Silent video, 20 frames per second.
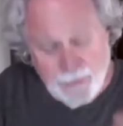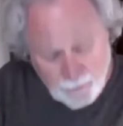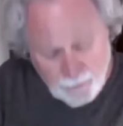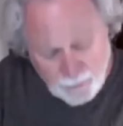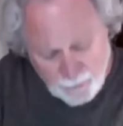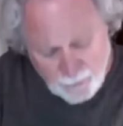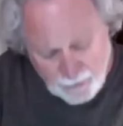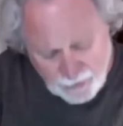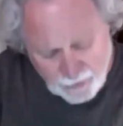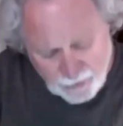
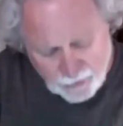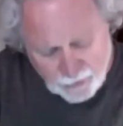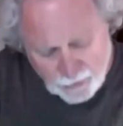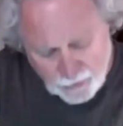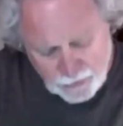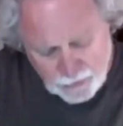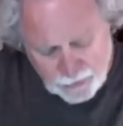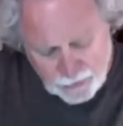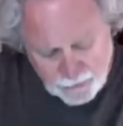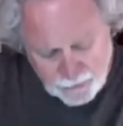that would be
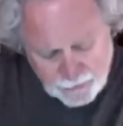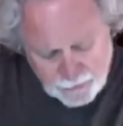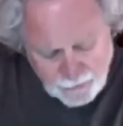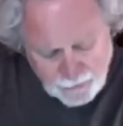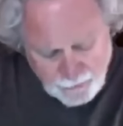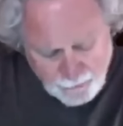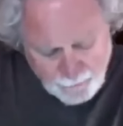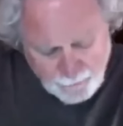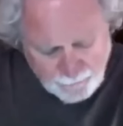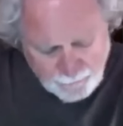closer
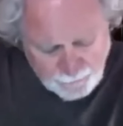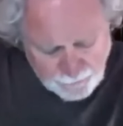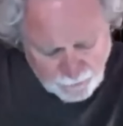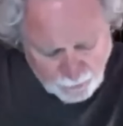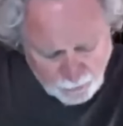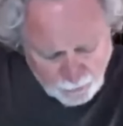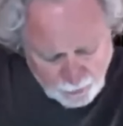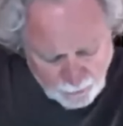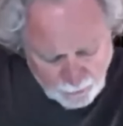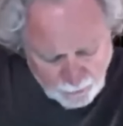to
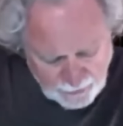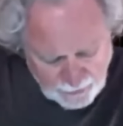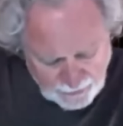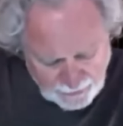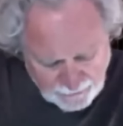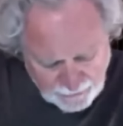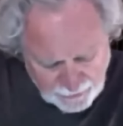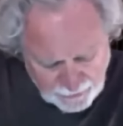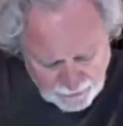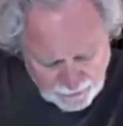what we
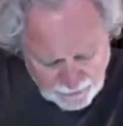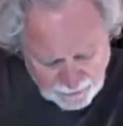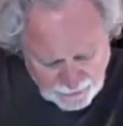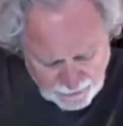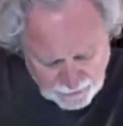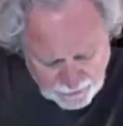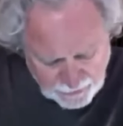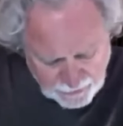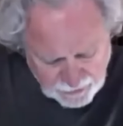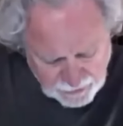have in the
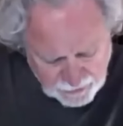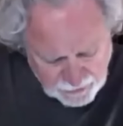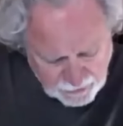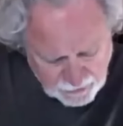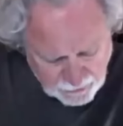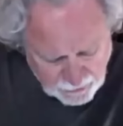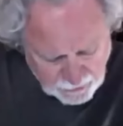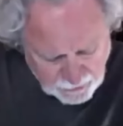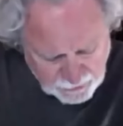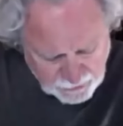Dead Sea
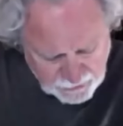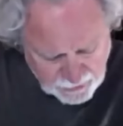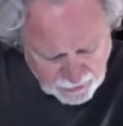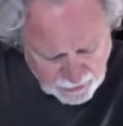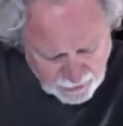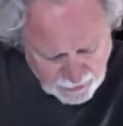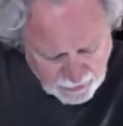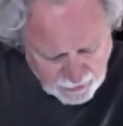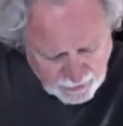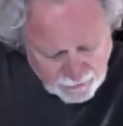
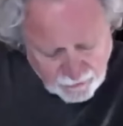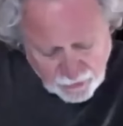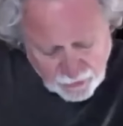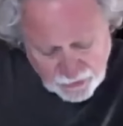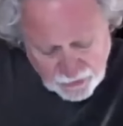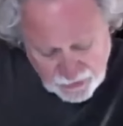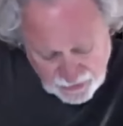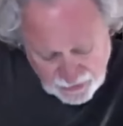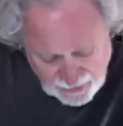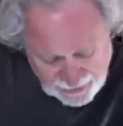Scrolls.
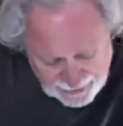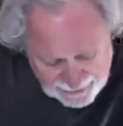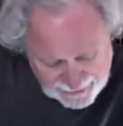Verse